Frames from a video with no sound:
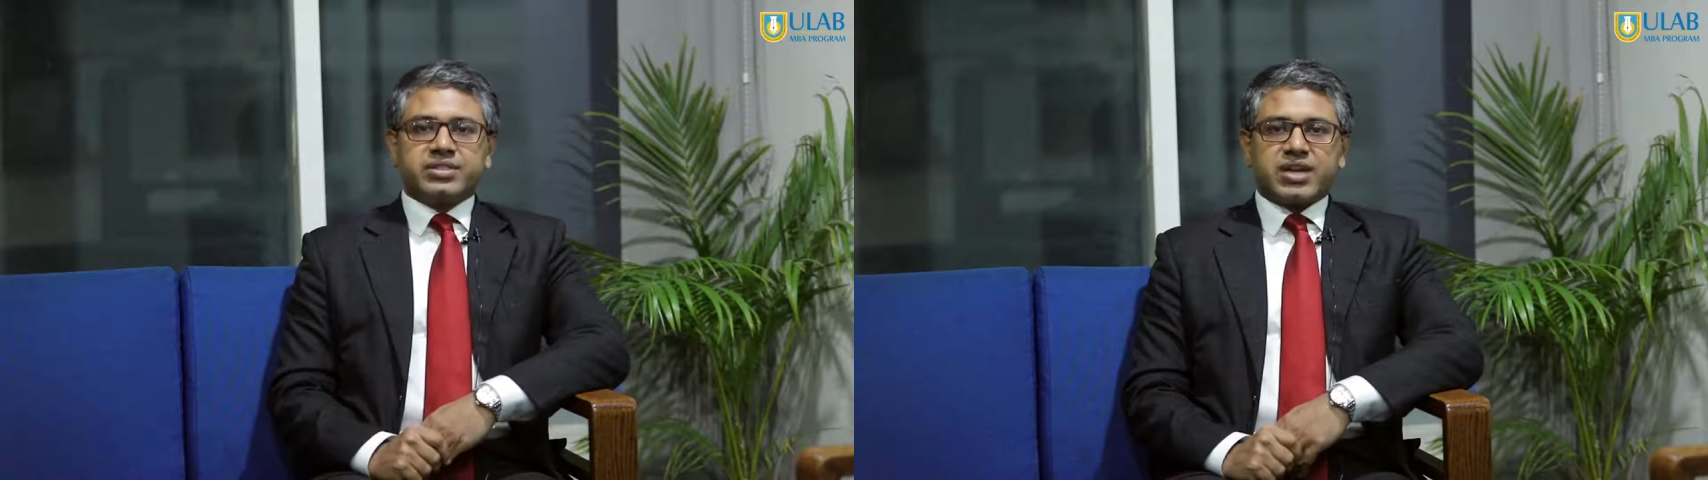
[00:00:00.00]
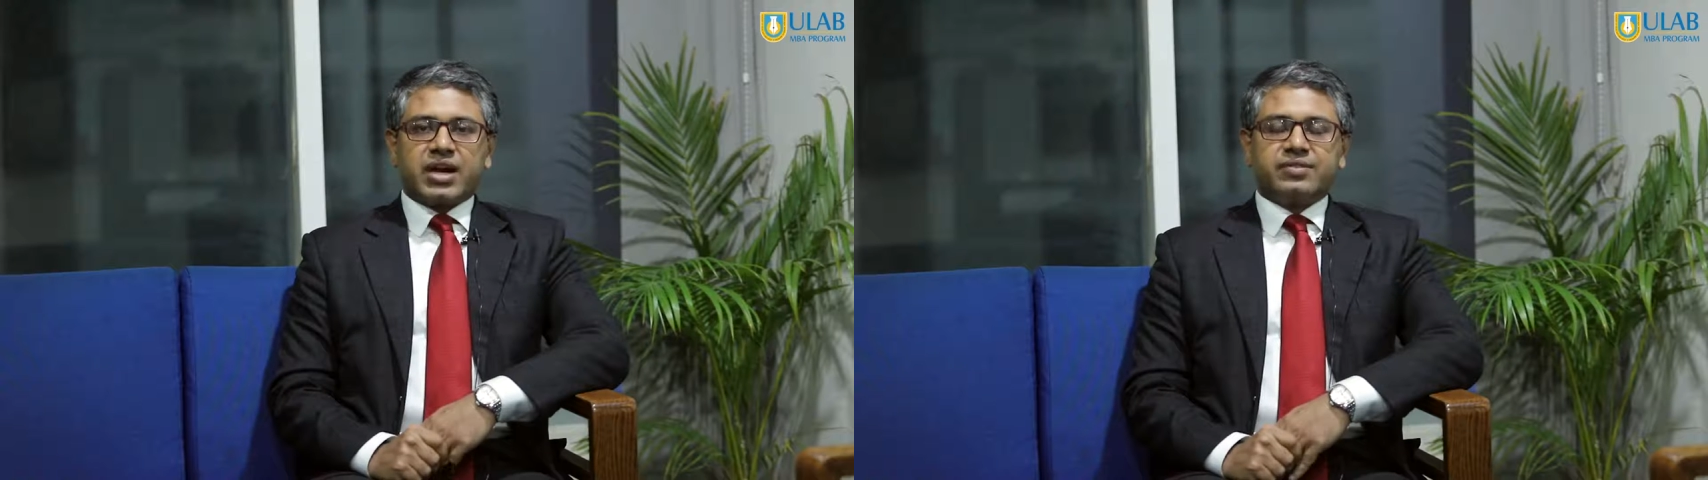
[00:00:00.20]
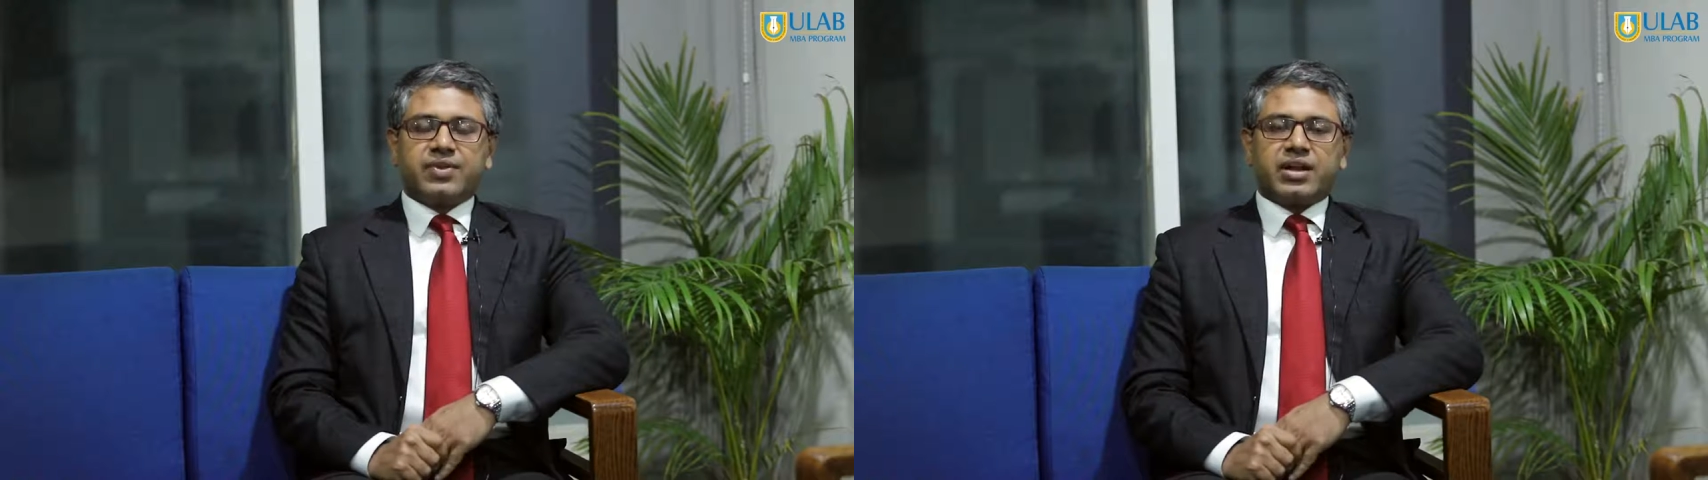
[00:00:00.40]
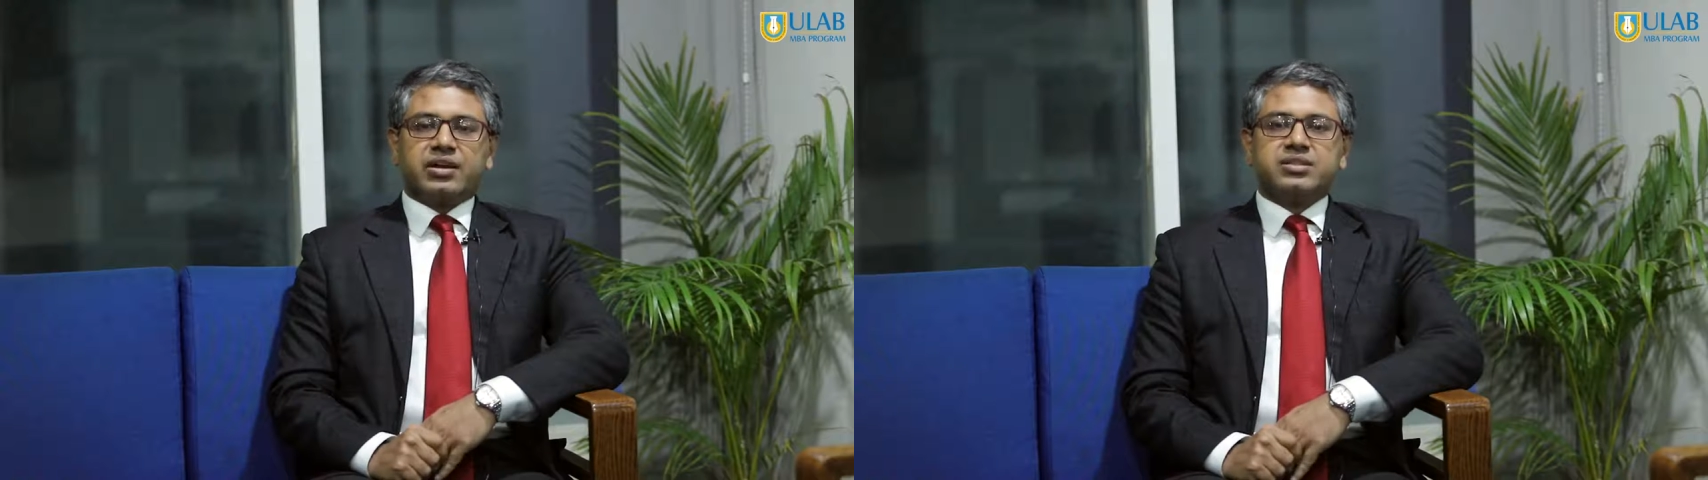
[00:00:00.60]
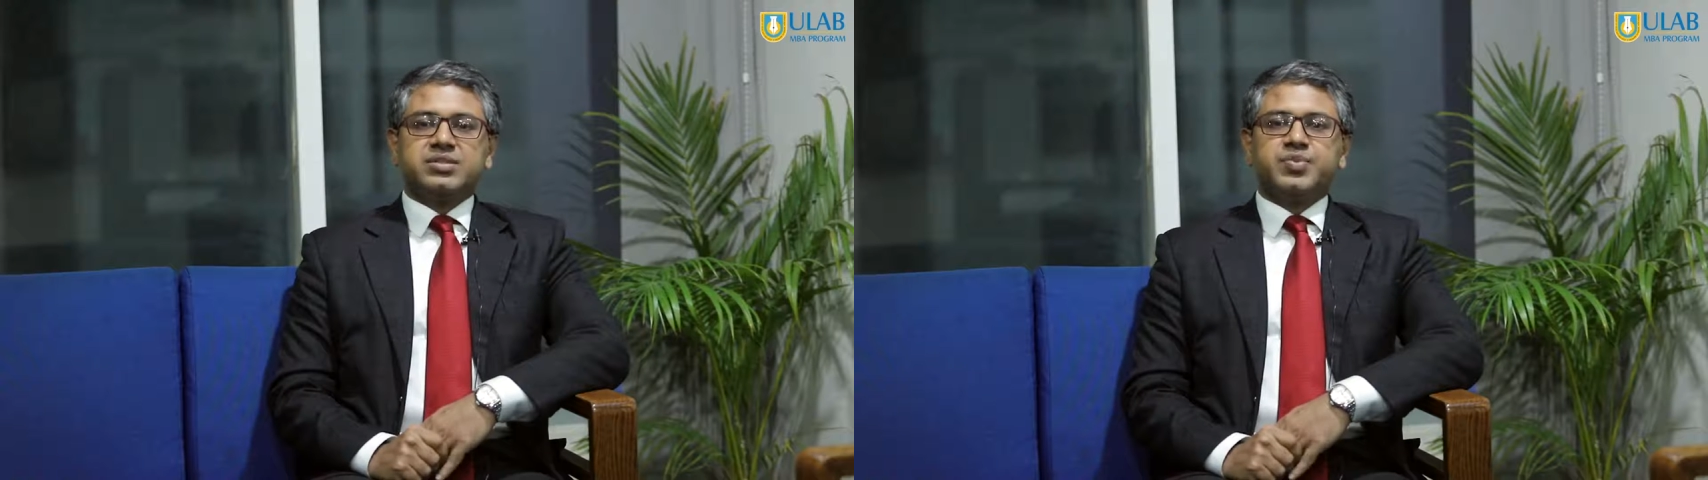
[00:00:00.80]
Studying
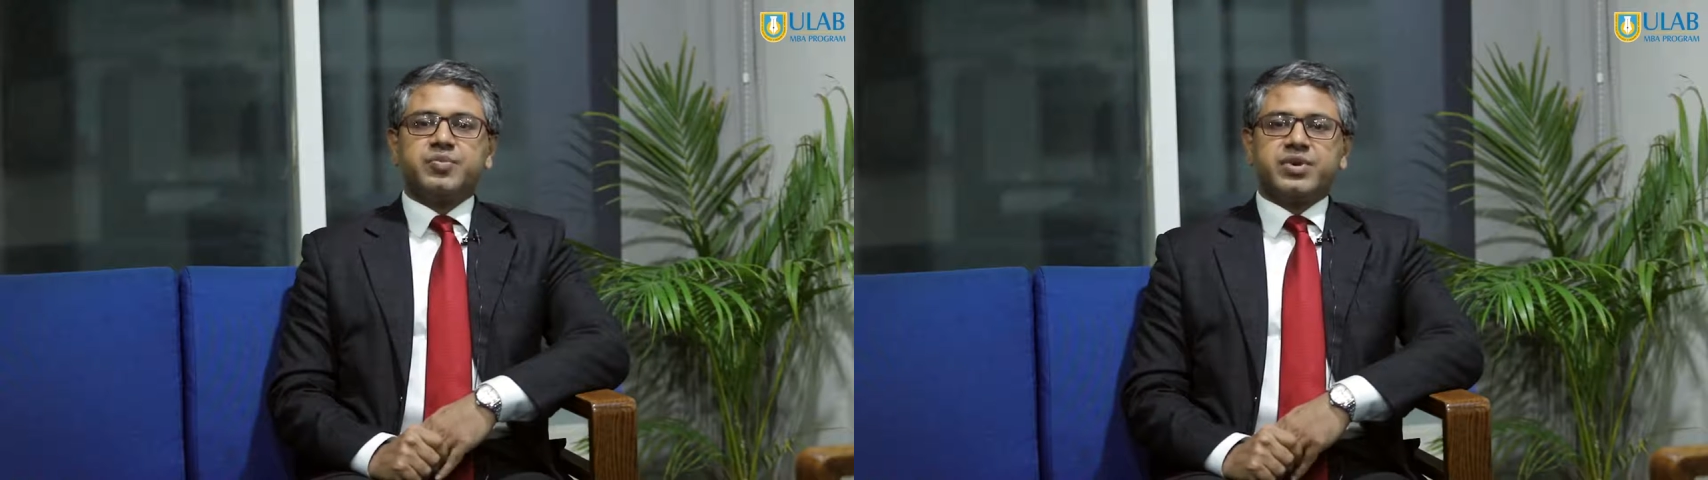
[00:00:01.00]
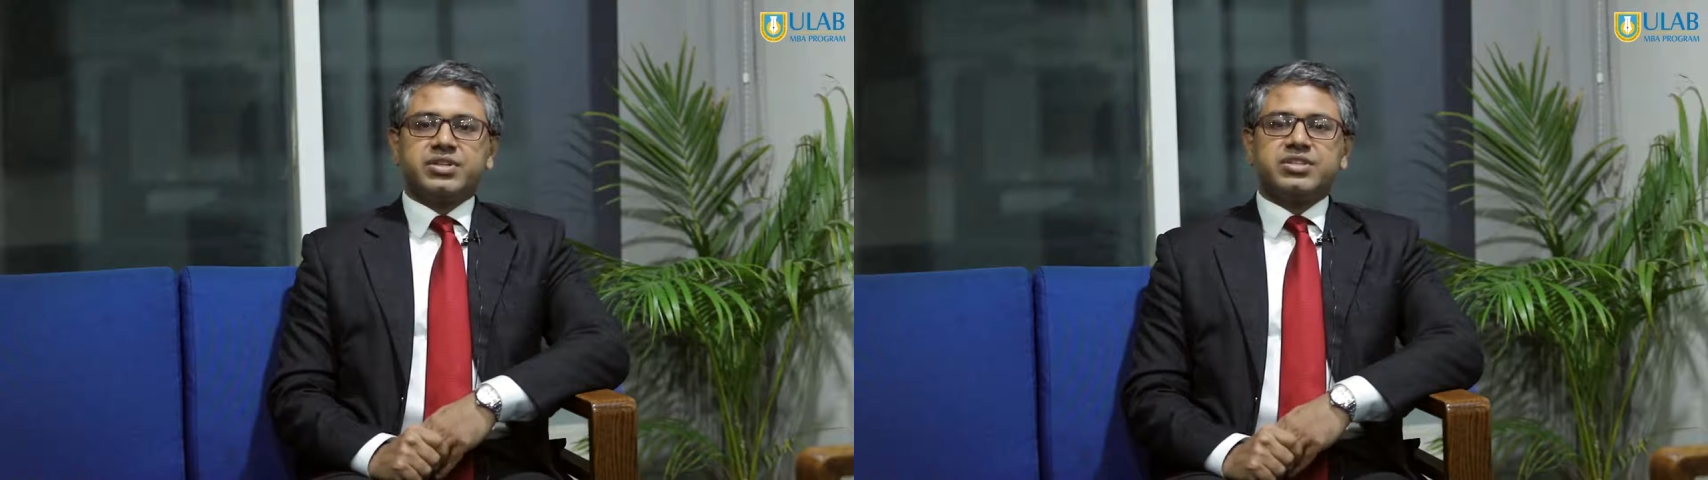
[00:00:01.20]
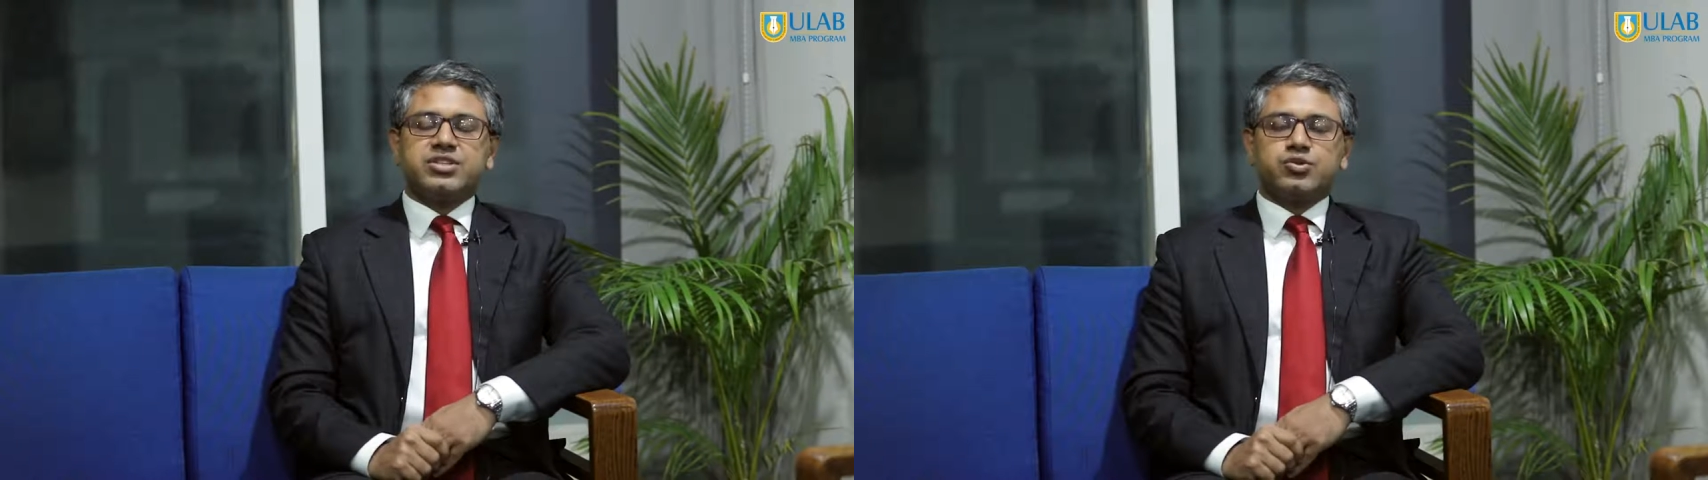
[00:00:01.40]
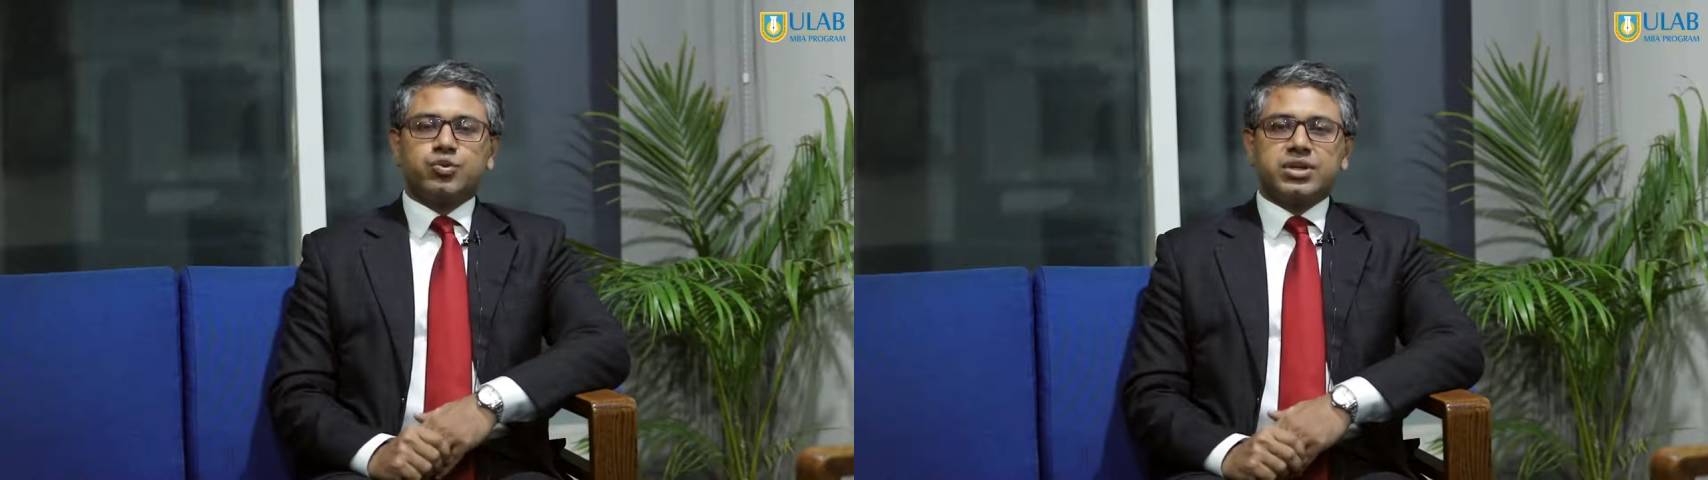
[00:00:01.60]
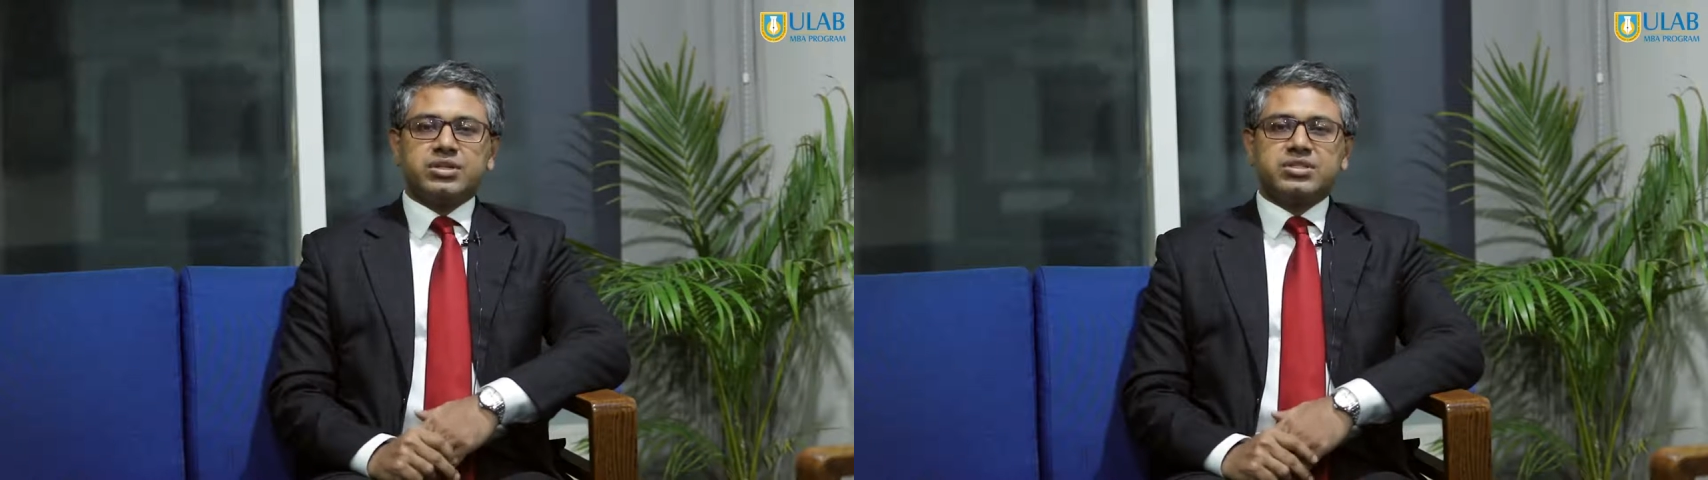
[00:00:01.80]
finance prepares the
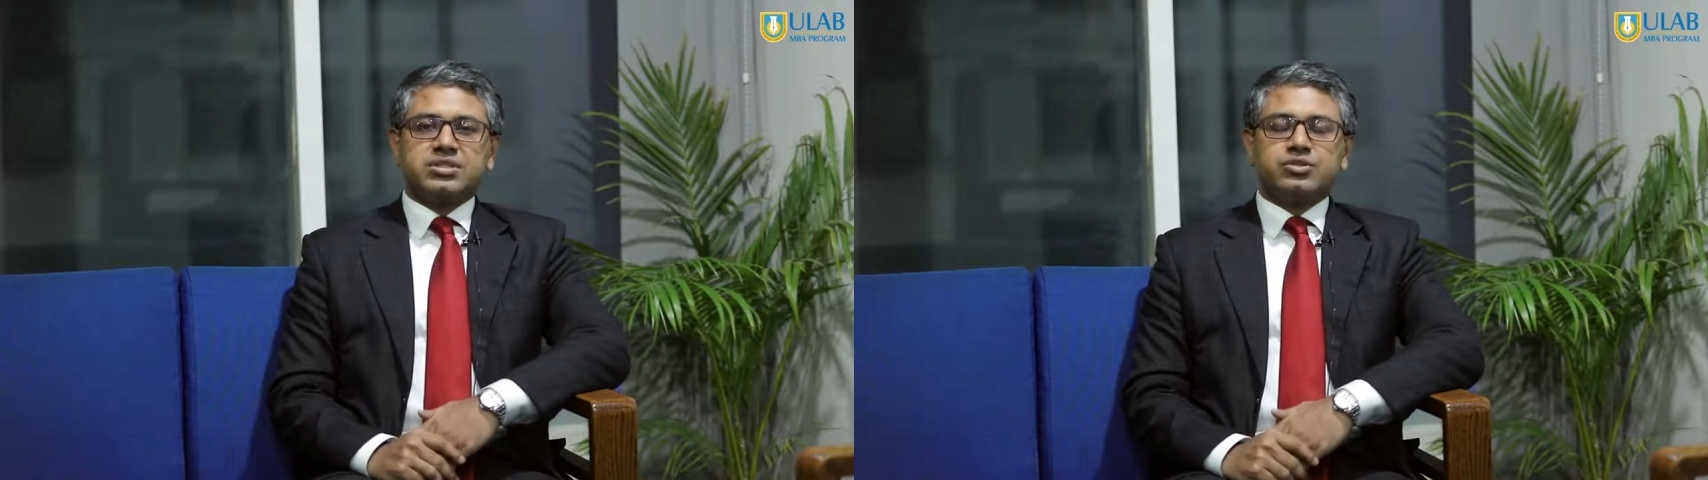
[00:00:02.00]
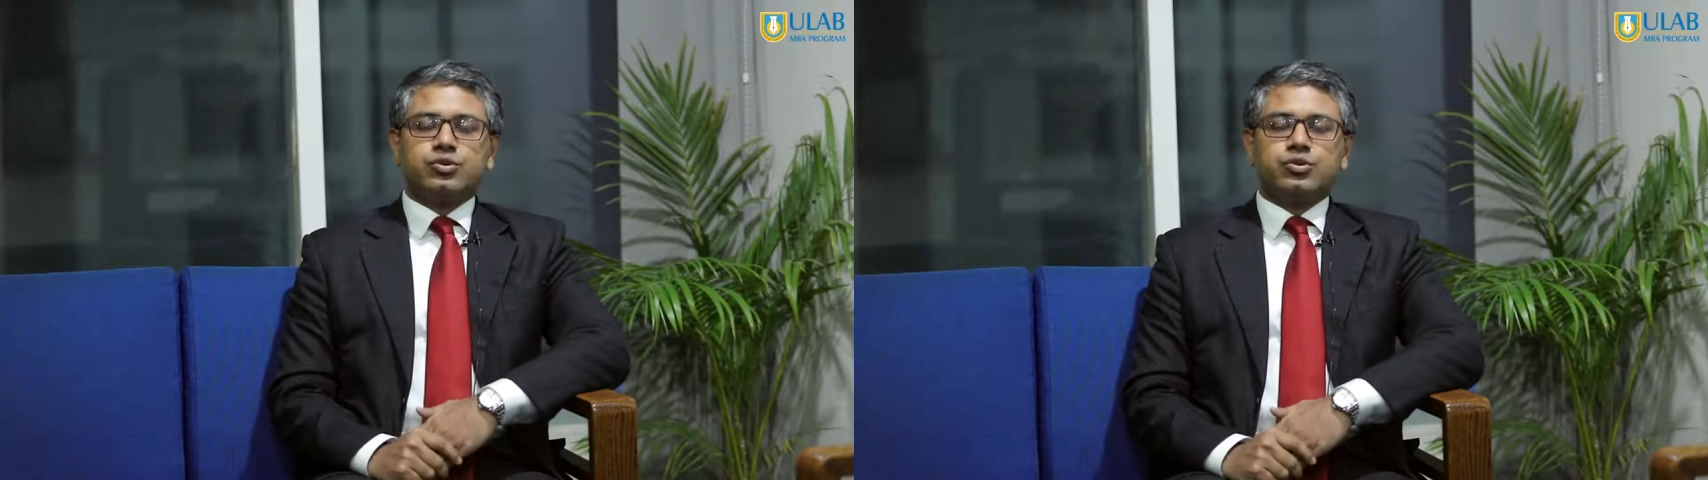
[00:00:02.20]
students